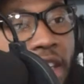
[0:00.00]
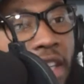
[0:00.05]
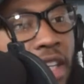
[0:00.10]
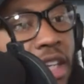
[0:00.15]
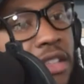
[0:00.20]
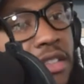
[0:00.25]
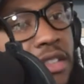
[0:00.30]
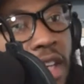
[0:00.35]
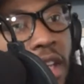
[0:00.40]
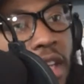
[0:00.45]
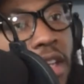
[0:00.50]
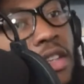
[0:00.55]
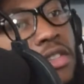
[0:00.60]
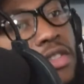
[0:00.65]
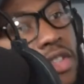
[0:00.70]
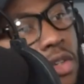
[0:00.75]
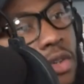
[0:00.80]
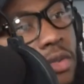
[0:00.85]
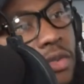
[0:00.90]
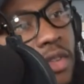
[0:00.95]
King said this
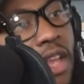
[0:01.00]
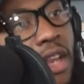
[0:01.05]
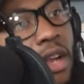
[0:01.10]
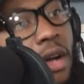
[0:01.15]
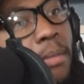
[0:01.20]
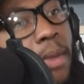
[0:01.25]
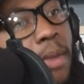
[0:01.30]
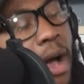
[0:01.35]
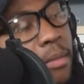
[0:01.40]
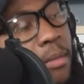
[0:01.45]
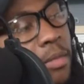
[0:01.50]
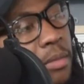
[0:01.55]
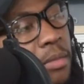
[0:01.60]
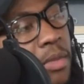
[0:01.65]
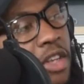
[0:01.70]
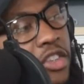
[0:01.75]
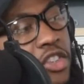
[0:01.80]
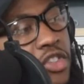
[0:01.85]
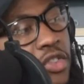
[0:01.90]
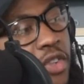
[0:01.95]
too, that Obama
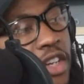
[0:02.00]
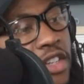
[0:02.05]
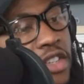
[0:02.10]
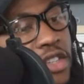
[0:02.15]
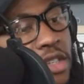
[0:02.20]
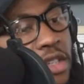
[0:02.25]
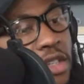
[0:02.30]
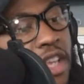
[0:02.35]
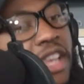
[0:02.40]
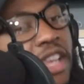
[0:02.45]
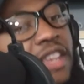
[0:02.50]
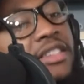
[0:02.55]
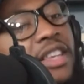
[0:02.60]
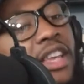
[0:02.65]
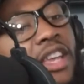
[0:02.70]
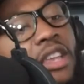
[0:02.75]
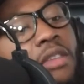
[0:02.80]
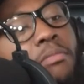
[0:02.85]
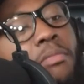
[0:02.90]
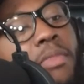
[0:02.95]
administration, he
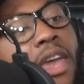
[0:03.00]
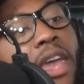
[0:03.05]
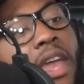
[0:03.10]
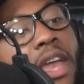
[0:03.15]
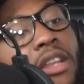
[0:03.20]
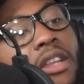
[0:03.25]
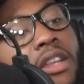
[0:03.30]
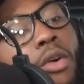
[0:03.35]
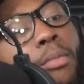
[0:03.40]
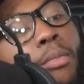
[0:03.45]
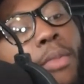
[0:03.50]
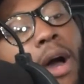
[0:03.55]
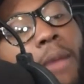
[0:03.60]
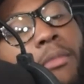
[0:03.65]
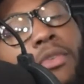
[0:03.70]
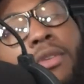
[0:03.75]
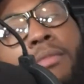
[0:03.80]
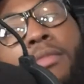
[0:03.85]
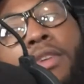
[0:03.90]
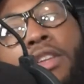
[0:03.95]
said he begged
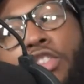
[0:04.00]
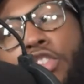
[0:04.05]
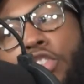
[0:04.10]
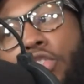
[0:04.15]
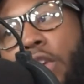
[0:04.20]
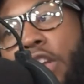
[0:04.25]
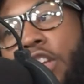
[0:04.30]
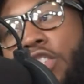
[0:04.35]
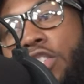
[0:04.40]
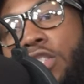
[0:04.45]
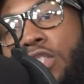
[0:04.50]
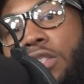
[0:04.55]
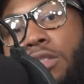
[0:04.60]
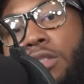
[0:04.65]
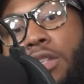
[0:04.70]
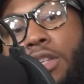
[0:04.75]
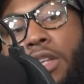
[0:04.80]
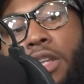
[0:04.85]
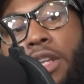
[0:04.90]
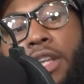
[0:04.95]
Obama administration
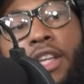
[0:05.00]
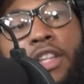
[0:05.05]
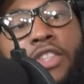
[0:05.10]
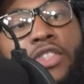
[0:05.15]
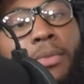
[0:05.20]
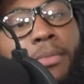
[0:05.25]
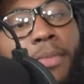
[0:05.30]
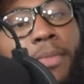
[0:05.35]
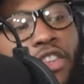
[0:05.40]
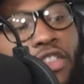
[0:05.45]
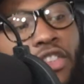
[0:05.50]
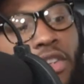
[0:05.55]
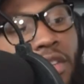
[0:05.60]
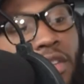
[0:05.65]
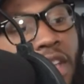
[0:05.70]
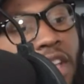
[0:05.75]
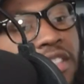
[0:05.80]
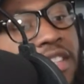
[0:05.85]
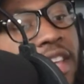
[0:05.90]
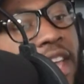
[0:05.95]
to make sure
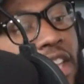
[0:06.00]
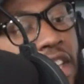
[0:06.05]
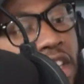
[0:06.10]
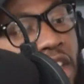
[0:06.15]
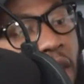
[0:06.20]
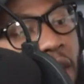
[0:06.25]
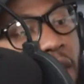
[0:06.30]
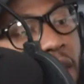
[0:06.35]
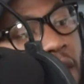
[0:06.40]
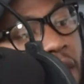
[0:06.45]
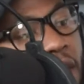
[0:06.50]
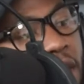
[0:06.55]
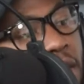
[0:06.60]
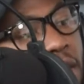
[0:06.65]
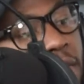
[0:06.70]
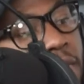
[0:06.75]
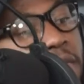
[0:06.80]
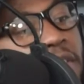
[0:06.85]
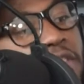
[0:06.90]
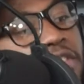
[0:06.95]
they take care
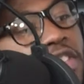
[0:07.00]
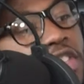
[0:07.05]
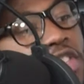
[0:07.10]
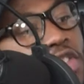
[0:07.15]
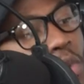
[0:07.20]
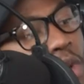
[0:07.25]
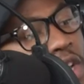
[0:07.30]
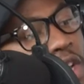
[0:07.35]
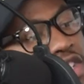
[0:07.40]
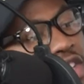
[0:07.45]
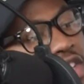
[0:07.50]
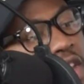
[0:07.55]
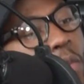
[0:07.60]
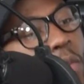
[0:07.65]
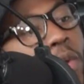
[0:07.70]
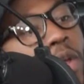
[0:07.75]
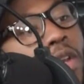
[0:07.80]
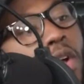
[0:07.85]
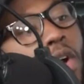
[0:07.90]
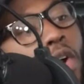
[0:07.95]
of the situation that
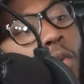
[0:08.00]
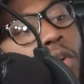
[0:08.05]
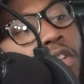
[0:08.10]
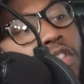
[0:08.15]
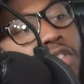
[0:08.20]
went on with